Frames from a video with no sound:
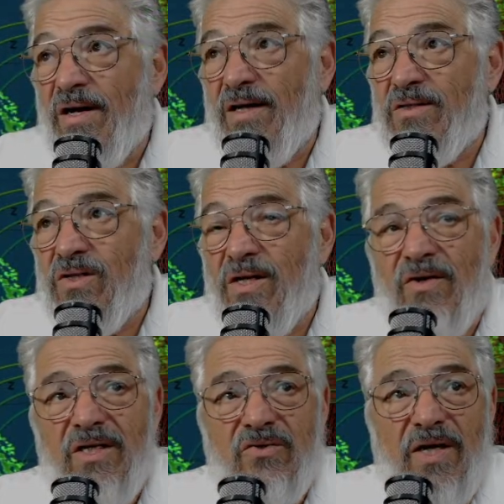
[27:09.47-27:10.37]
So there
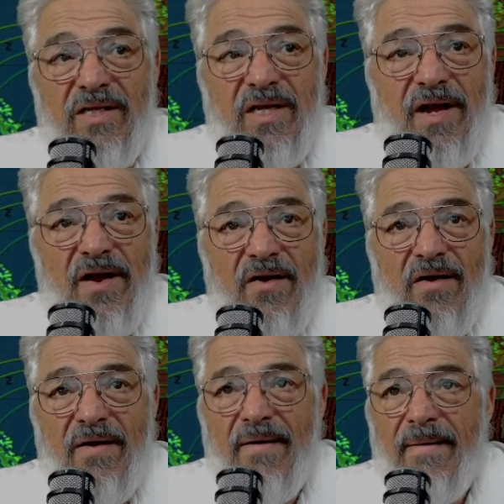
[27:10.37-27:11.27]
it is right there.